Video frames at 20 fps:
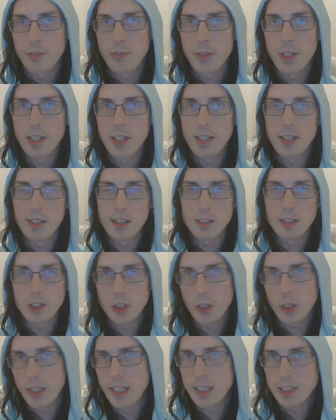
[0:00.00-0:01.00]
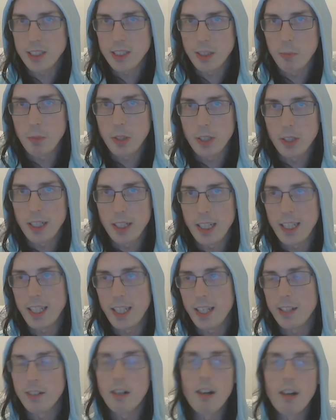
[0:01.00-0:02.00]
the trans community
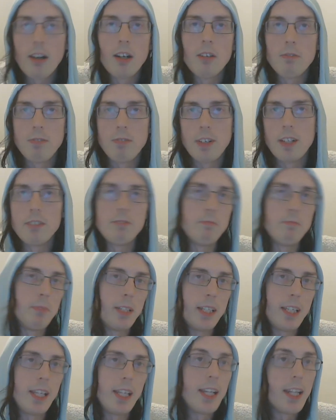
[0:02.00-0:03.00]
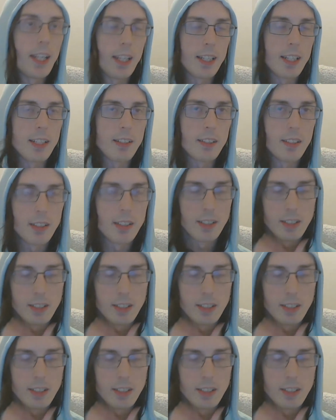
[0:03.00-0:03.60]
and our involvement in it,